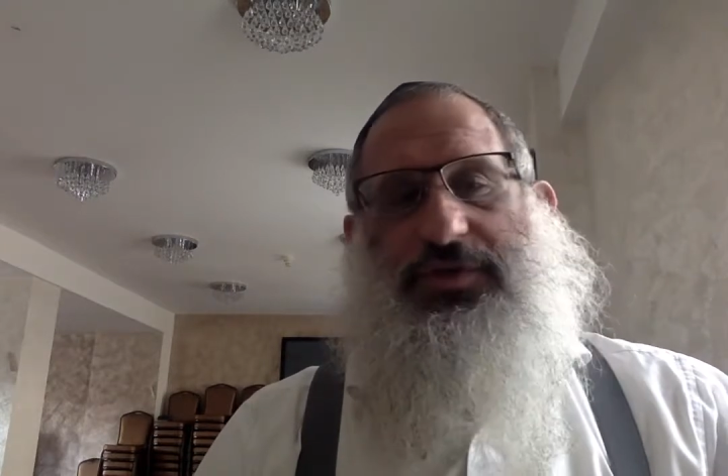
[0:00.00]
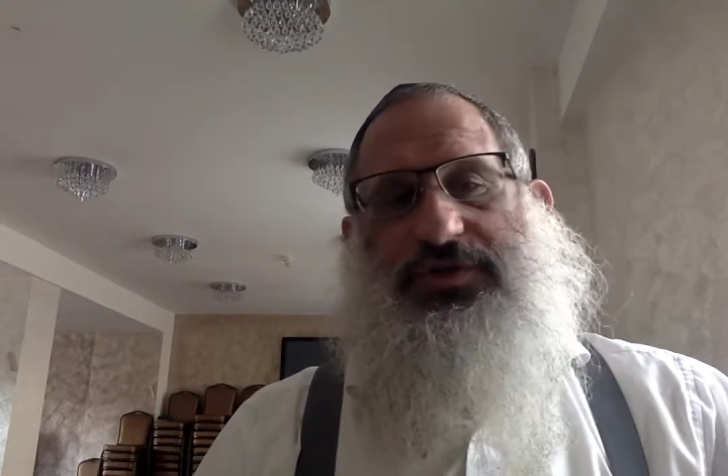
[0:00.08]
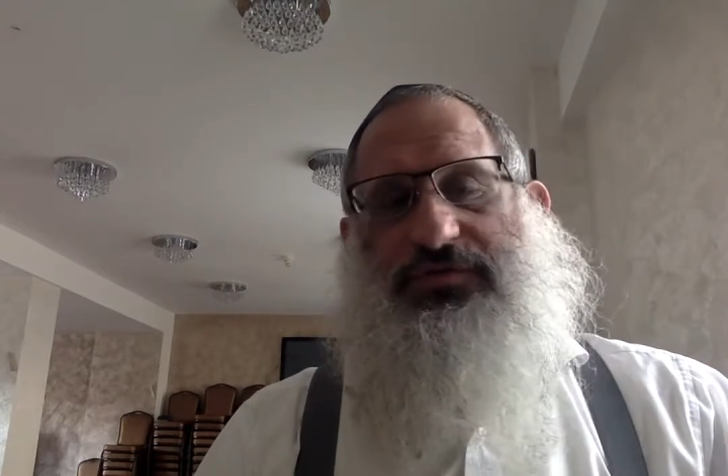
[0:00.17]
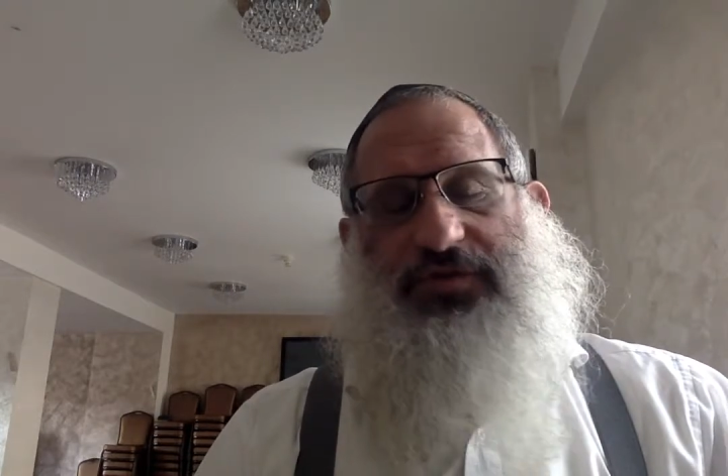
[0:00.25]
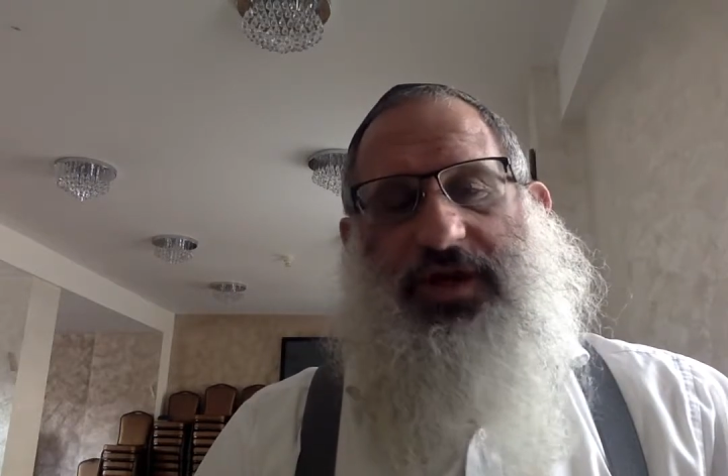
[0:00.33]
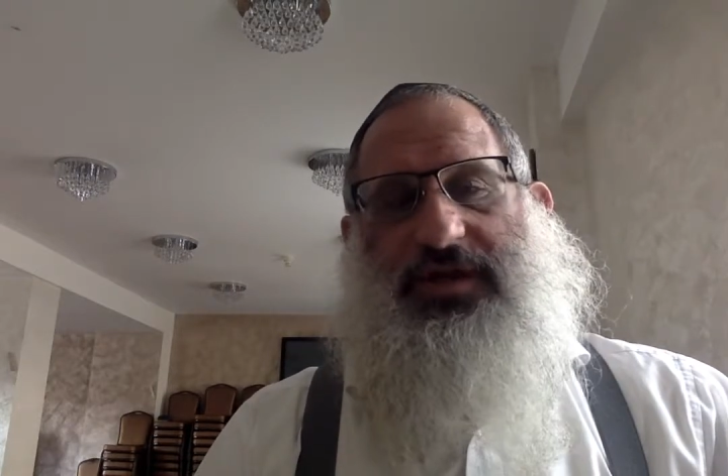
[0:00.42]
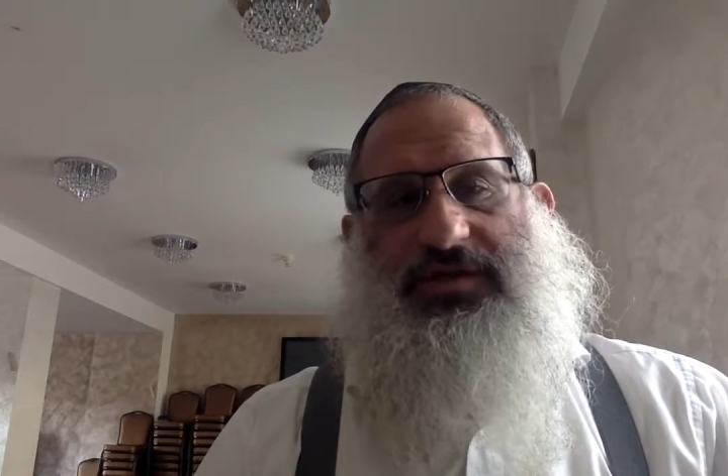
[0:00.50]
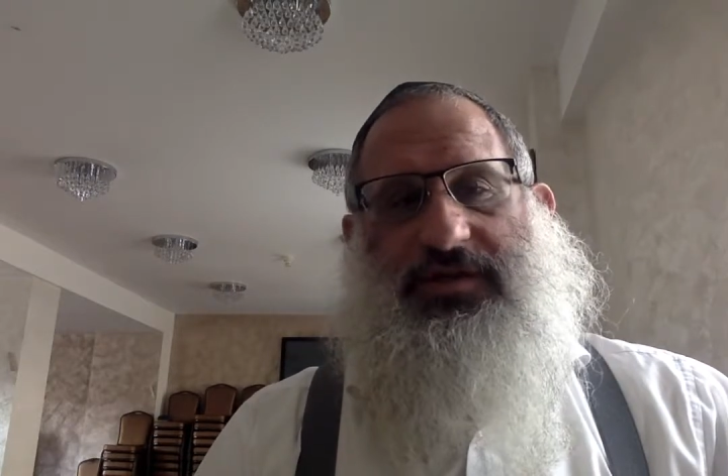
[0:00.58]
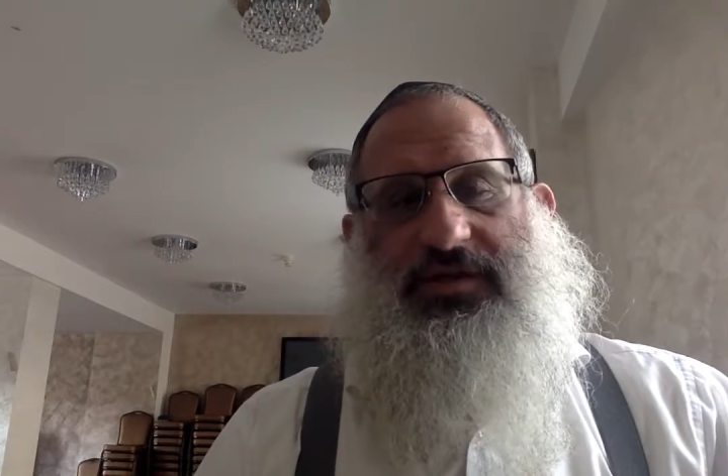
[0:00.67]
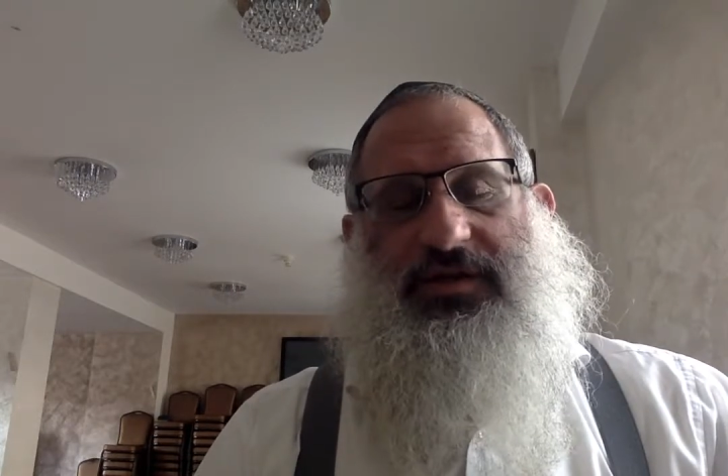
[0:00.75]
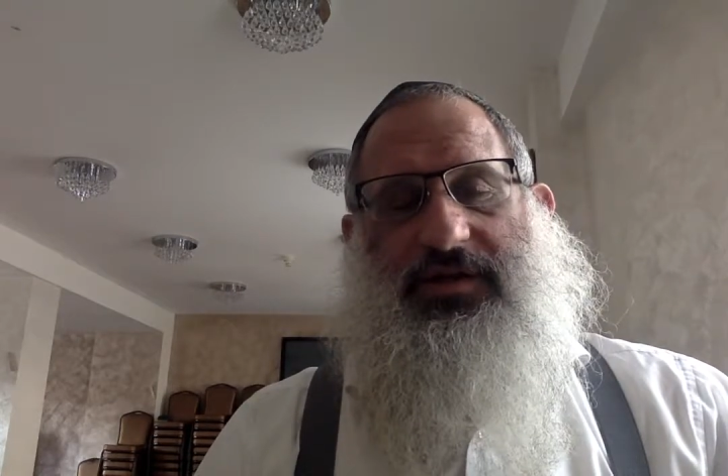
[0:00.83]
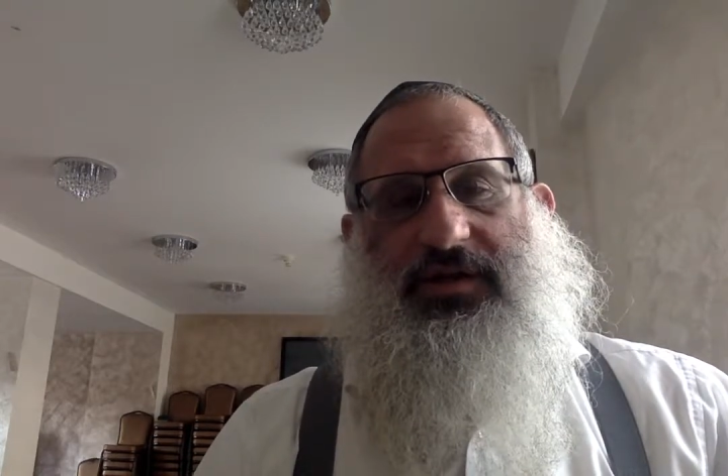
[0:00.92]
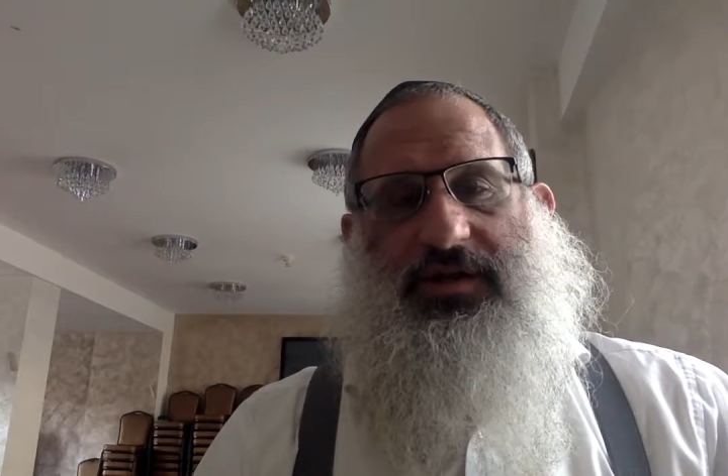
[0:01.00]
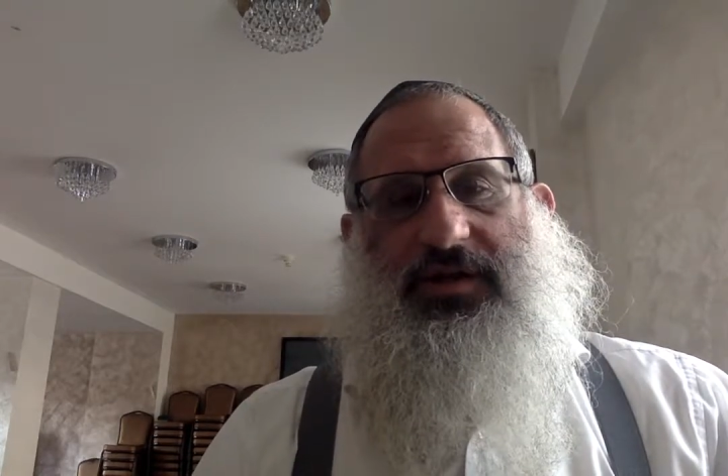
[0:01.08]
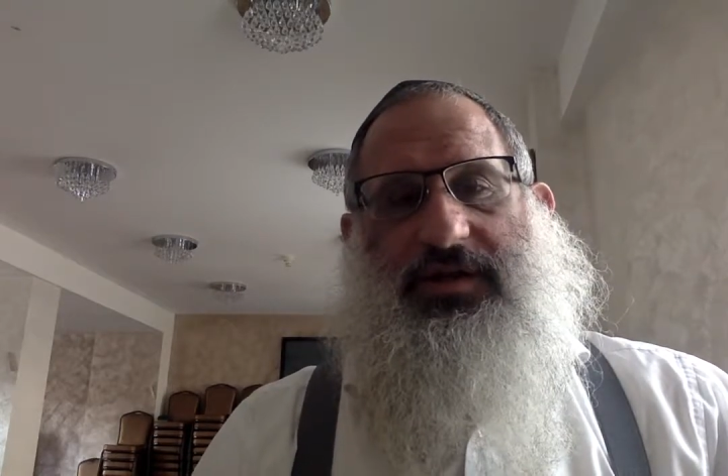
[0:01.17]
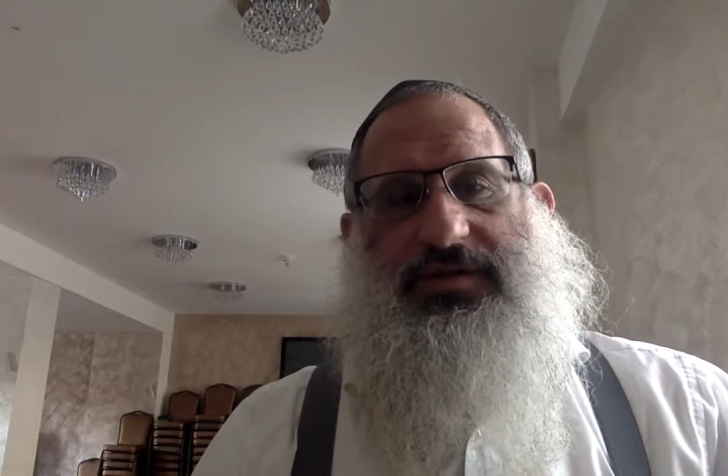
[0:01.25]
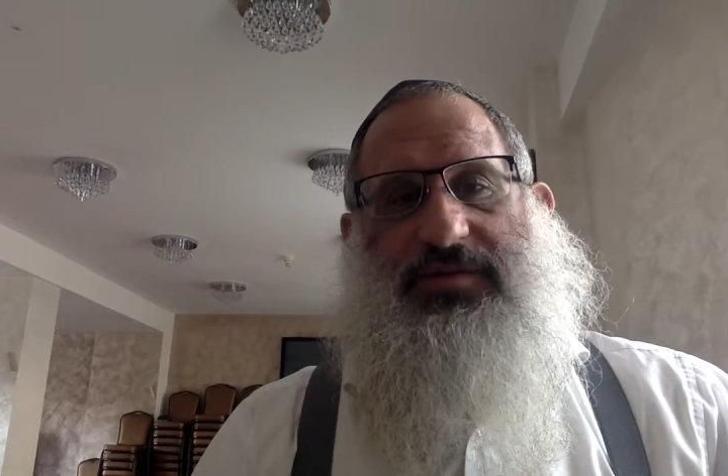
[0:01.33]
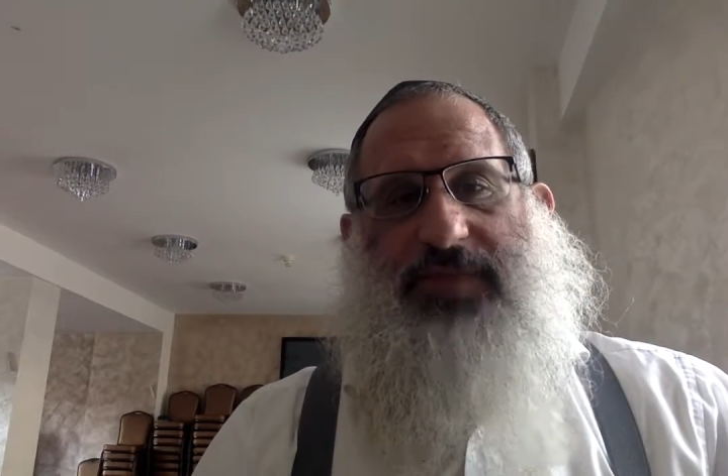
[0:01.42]
is afraid
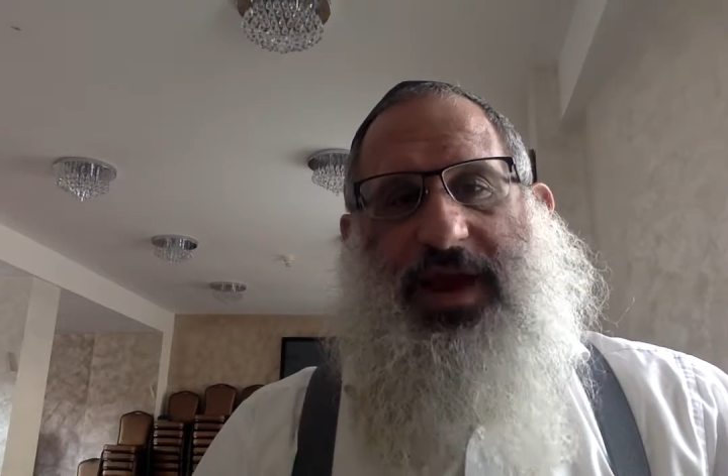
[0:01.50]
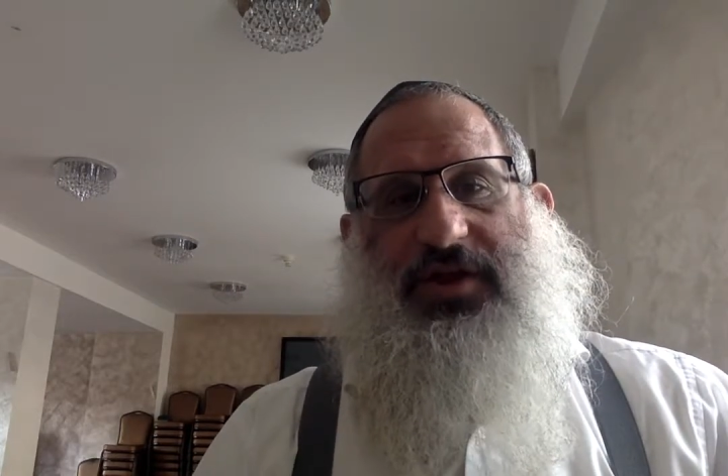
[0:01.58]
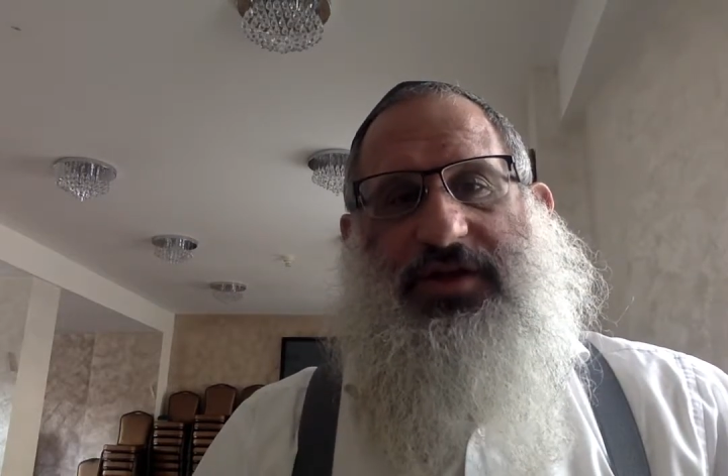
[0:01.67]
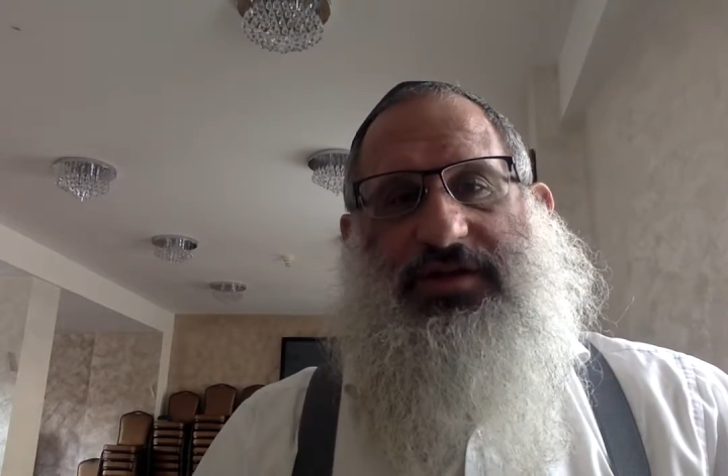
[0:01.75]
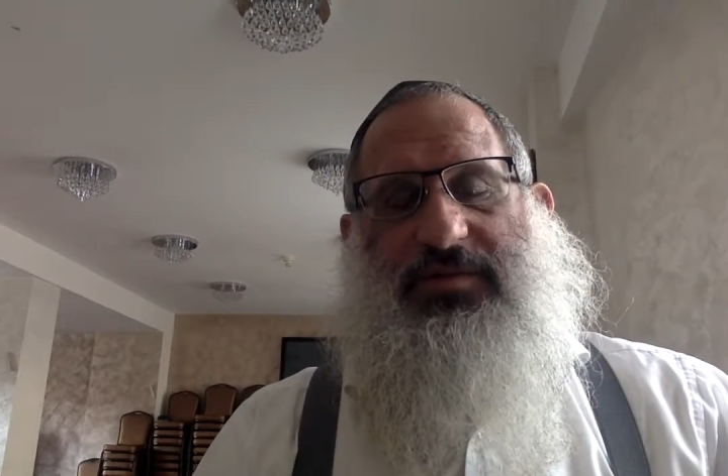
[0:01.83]
to marry